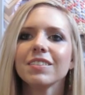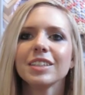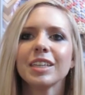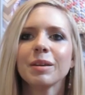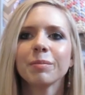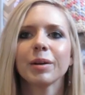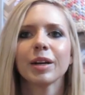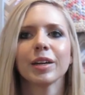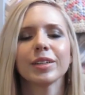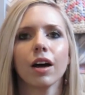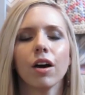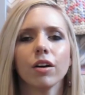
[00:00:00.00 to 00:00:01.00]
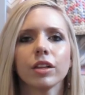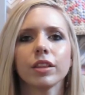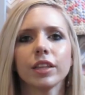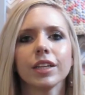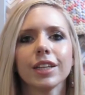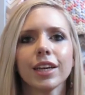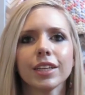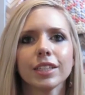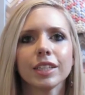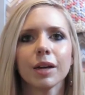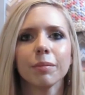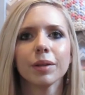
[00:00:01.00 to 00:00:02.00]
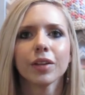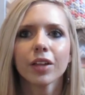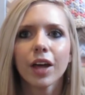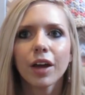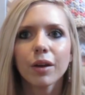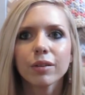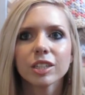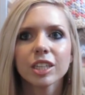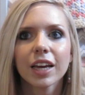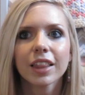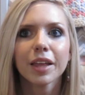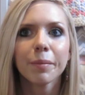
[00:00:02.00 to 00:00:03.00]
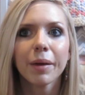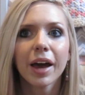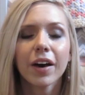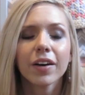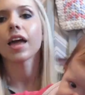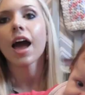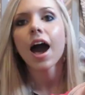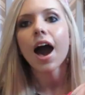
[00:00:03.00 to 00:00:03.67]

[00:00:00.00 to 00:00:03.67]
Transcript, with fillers: Scentbird, all the links down below to check them out.